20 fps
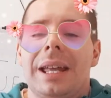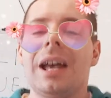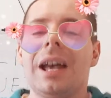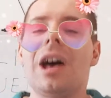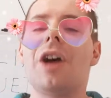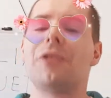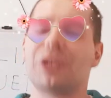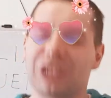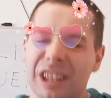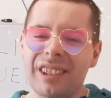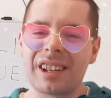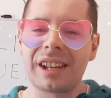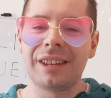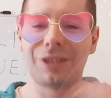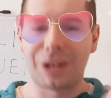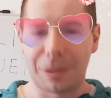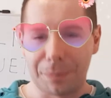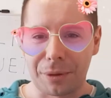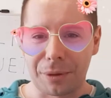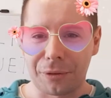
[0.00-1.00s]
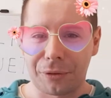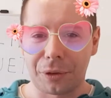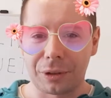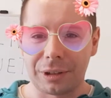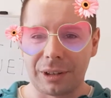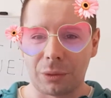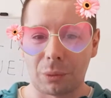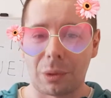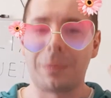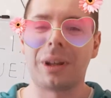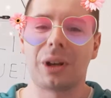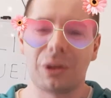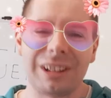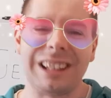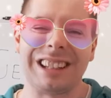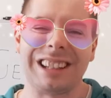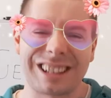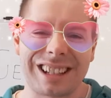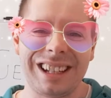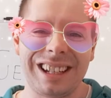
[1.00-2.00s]
For this reason, I prefer this one because
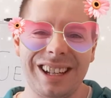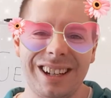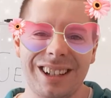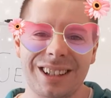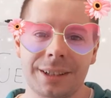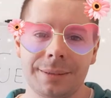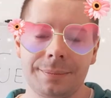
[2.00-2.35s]
it's clear.